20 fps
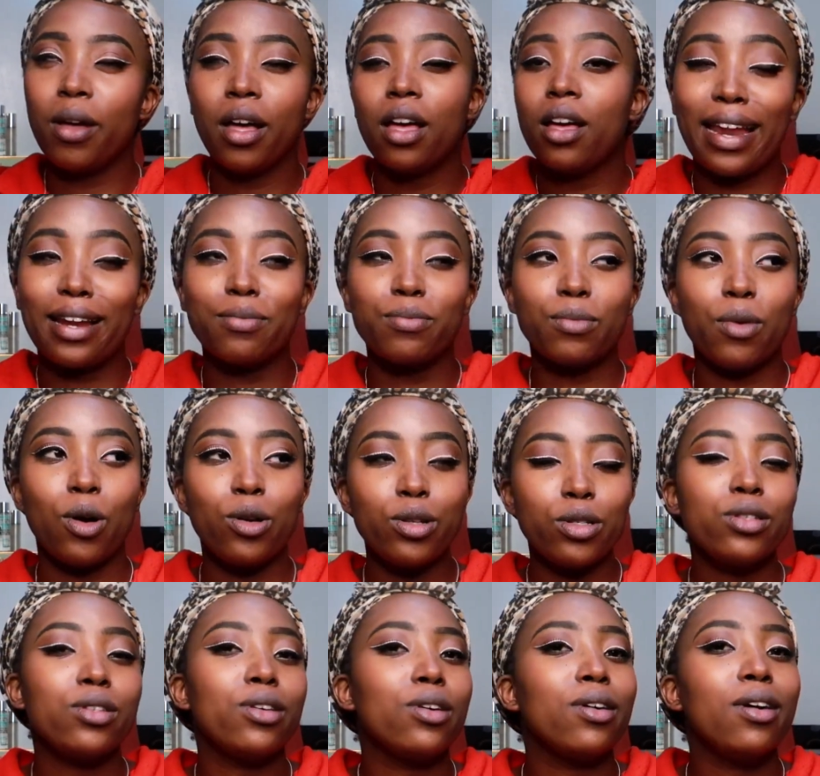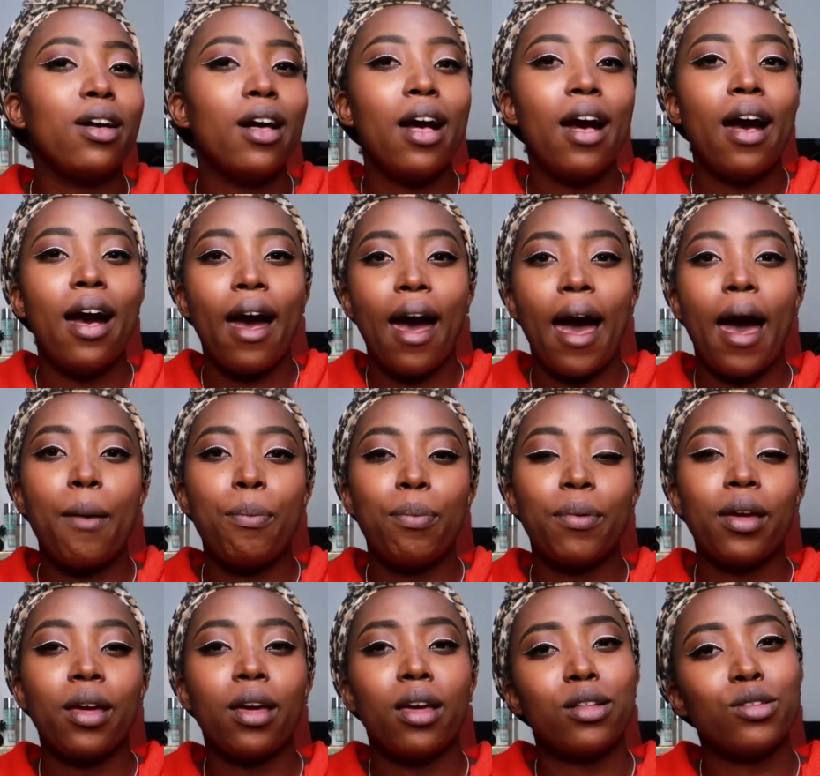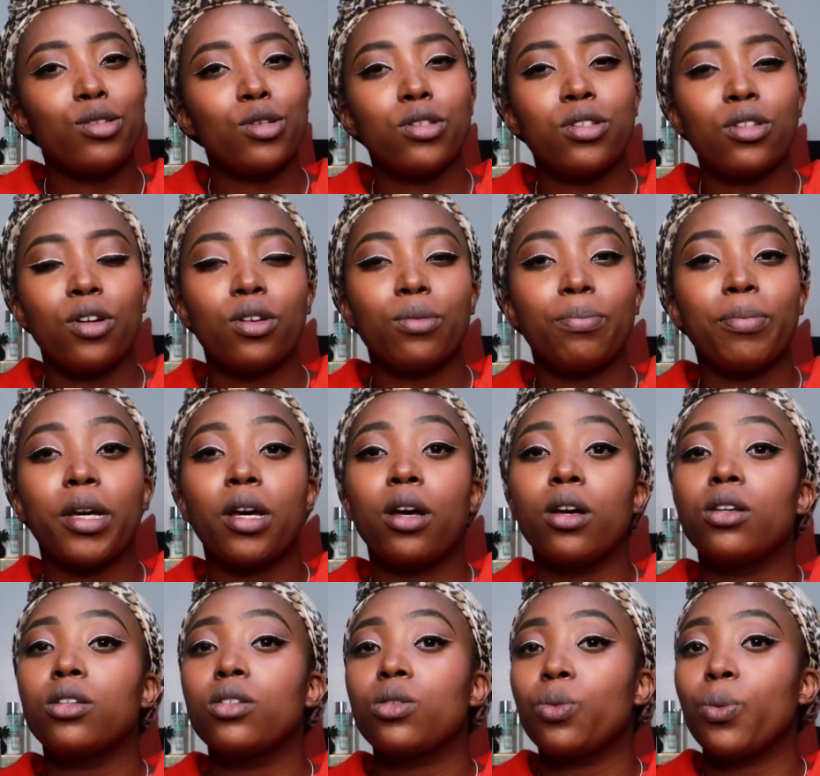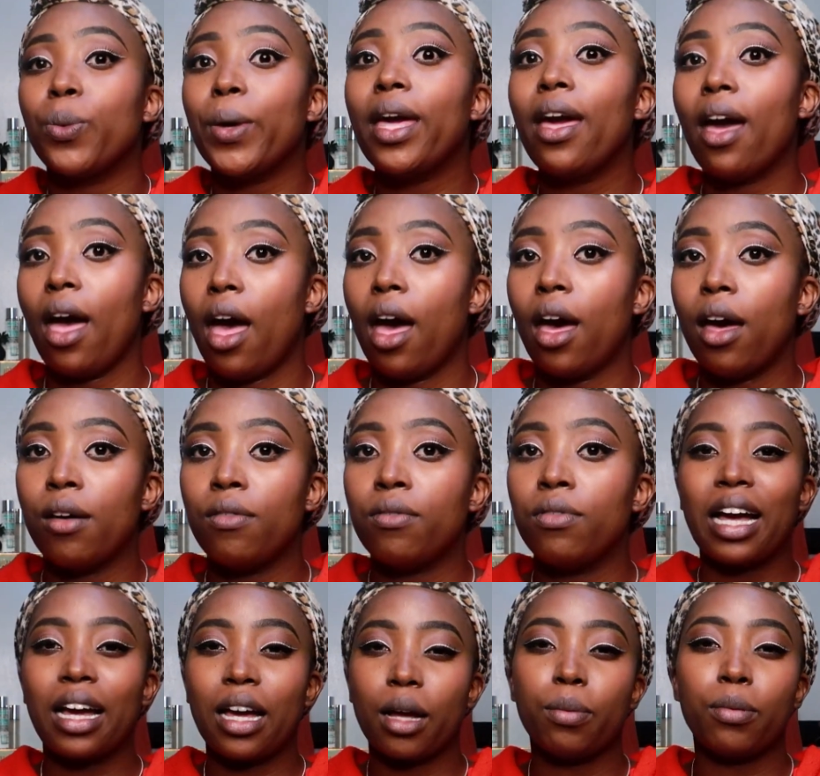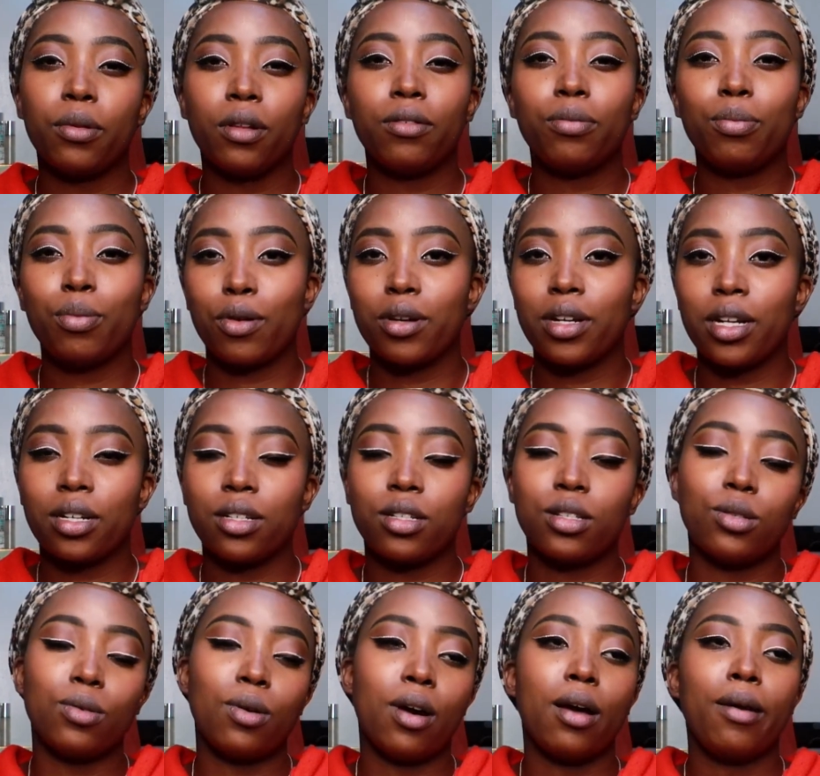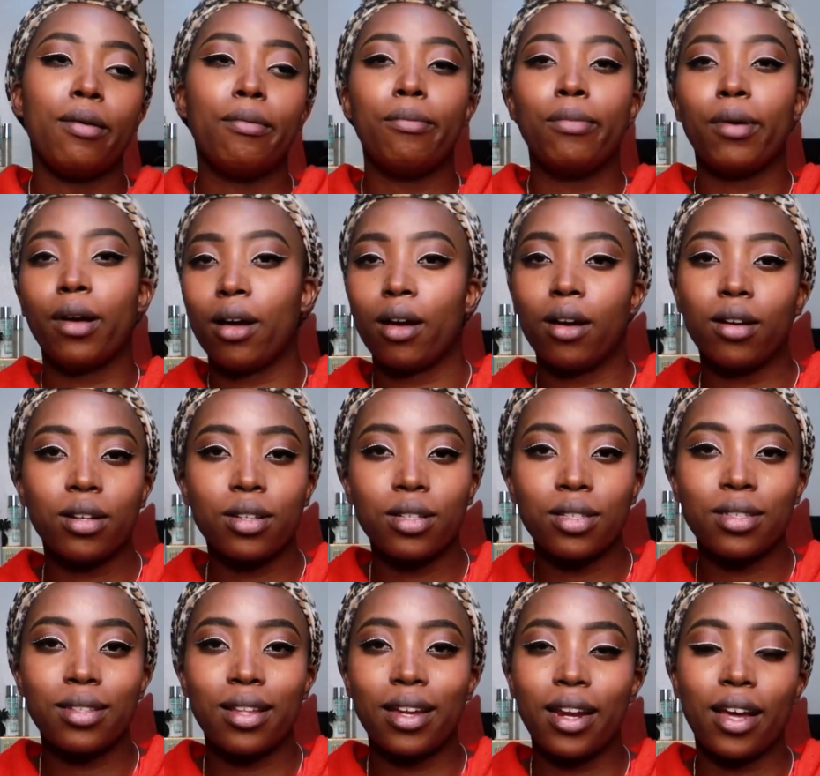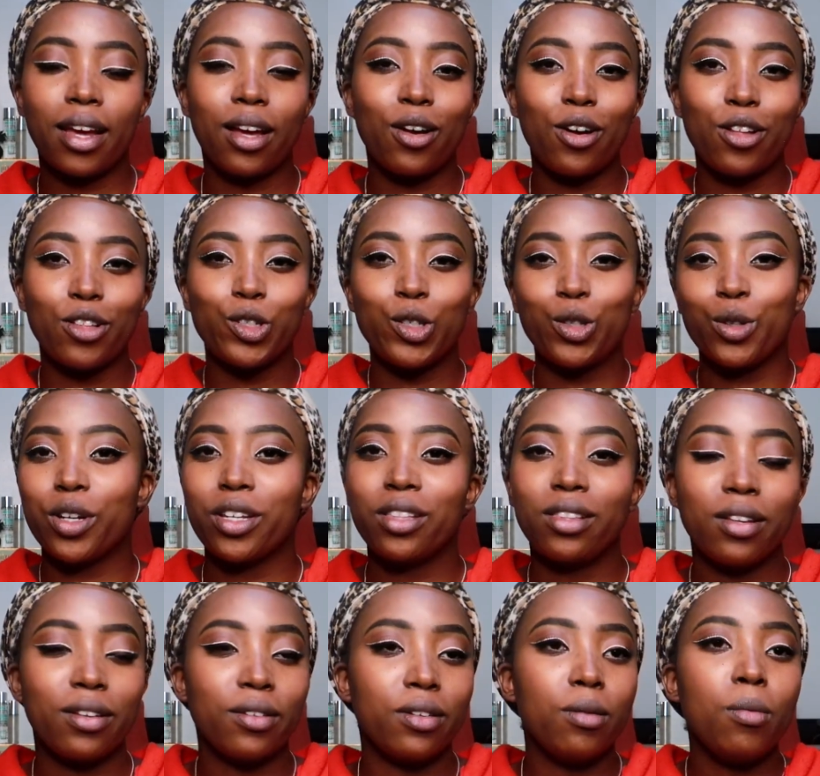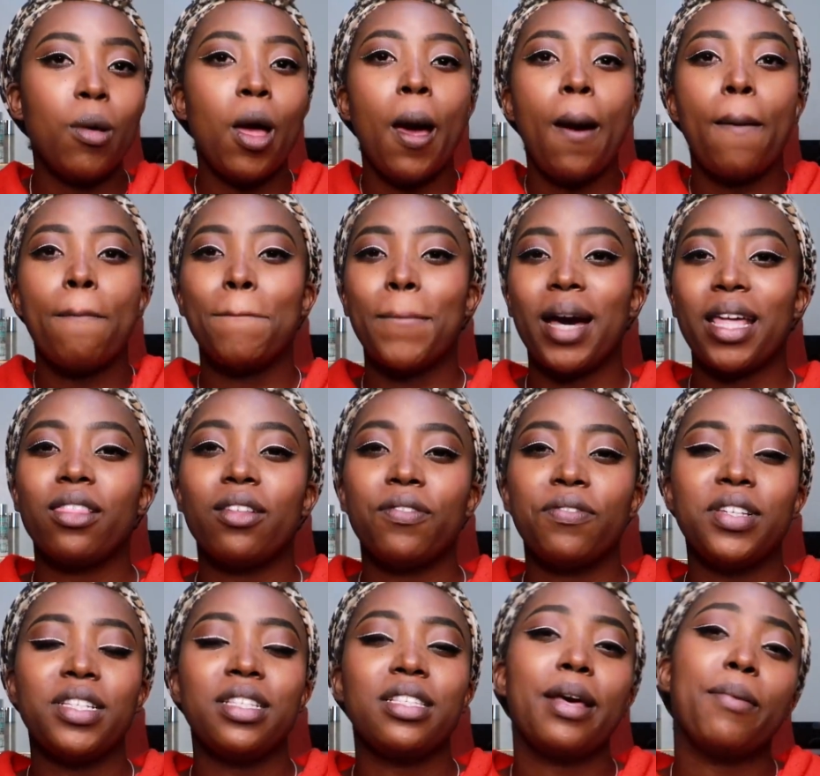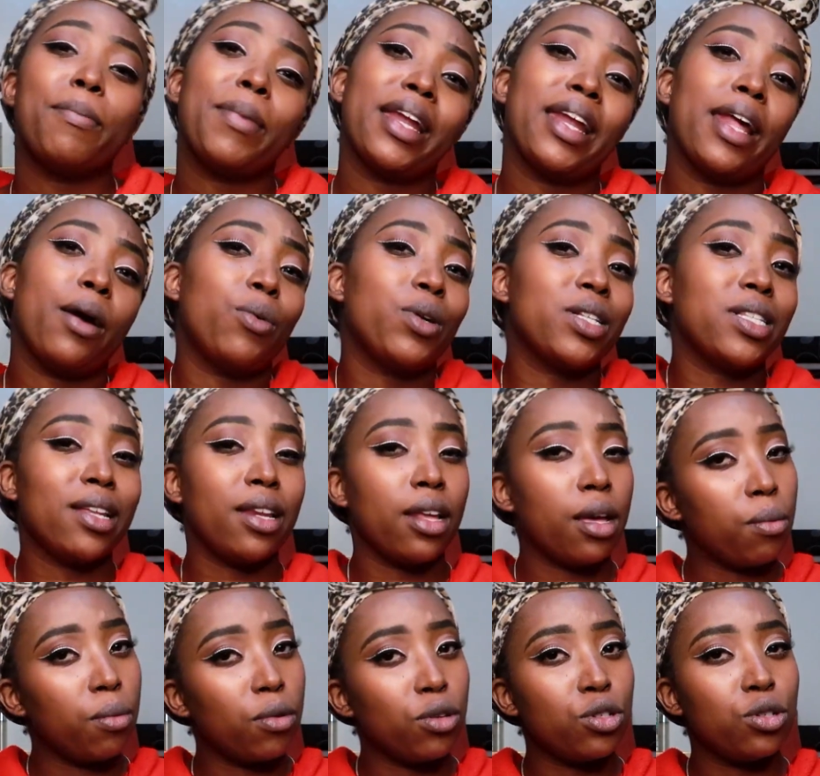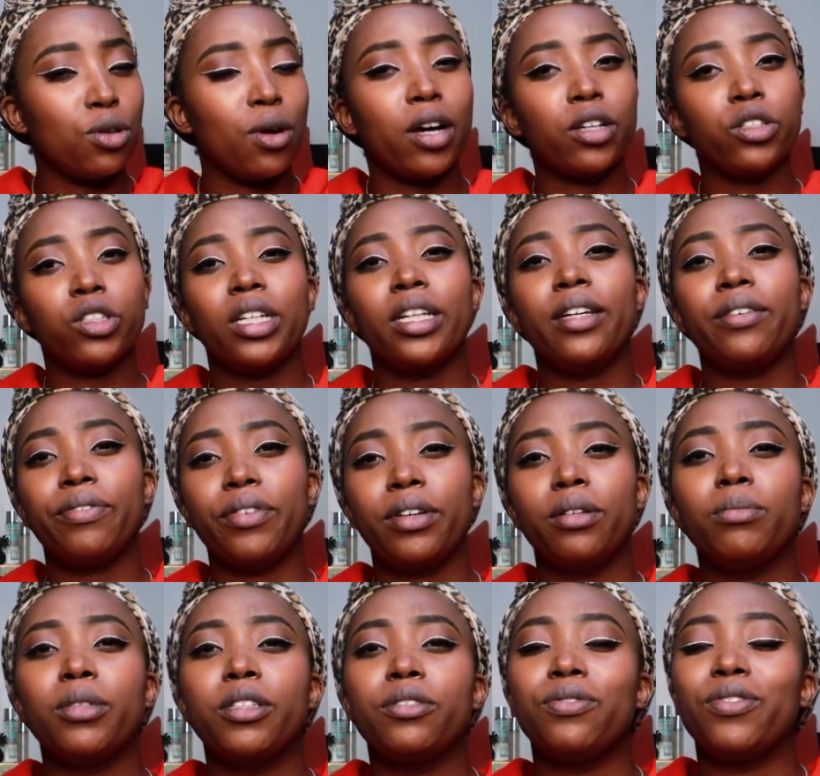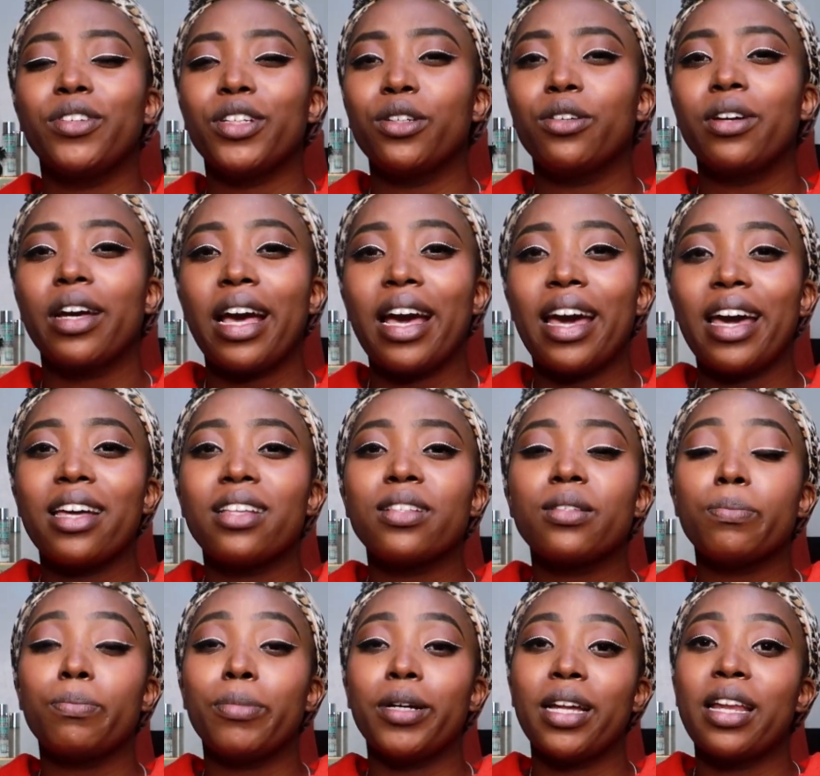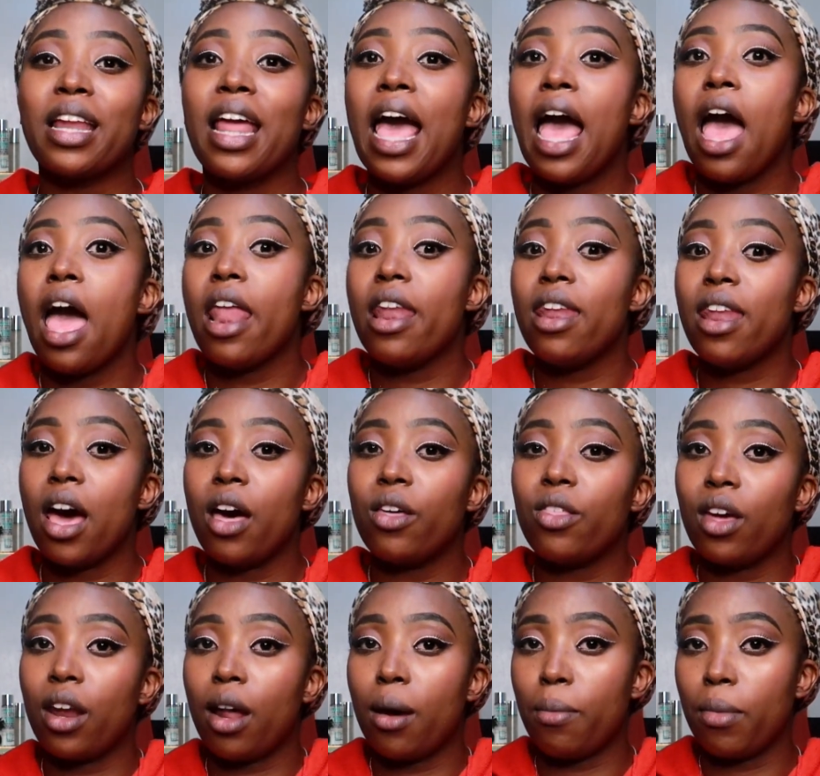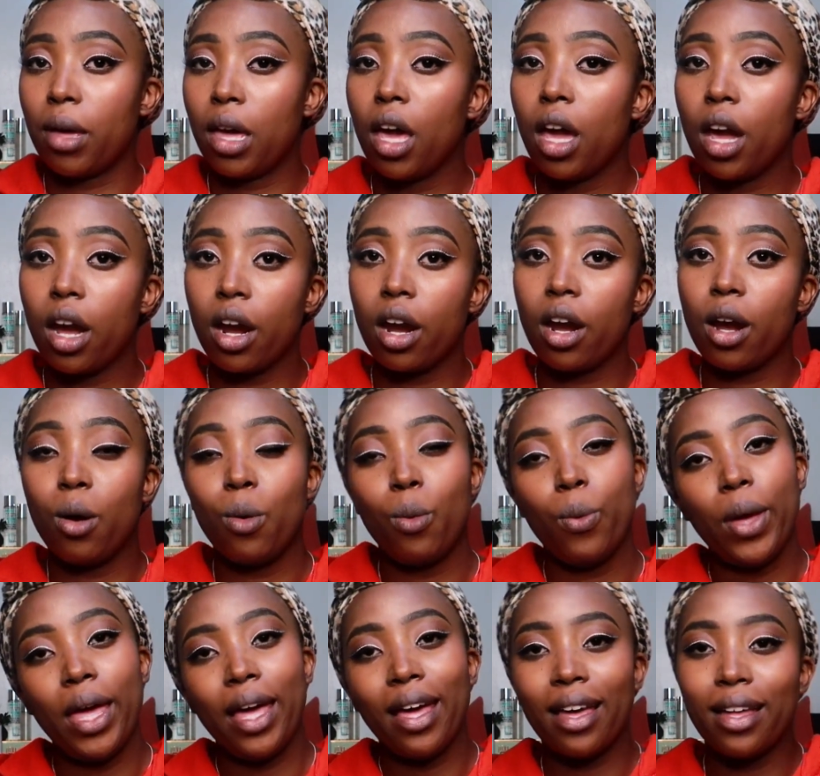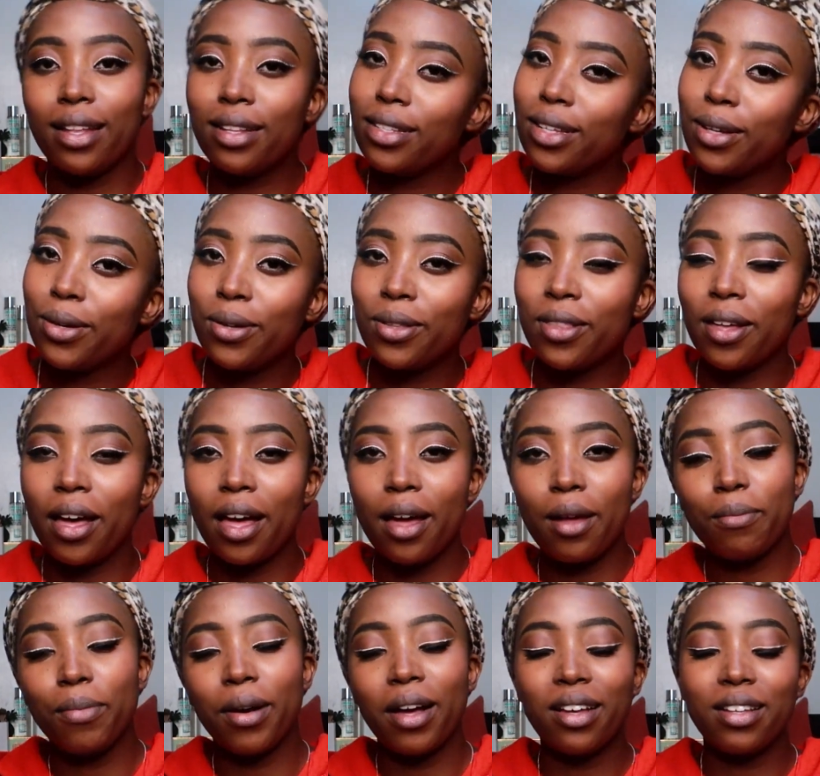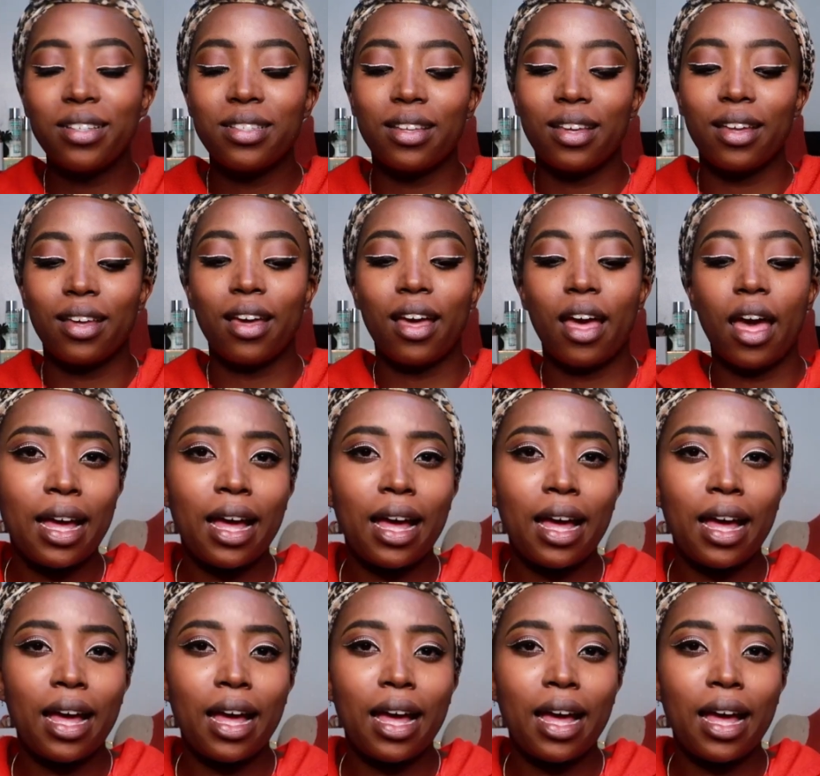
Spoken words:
and I'm also happy and so stoked because we have a couple of products to unbox that I got during the month of December, and I wasn't able to actually film it for you guys, but now that I'm here we can do the unboxing.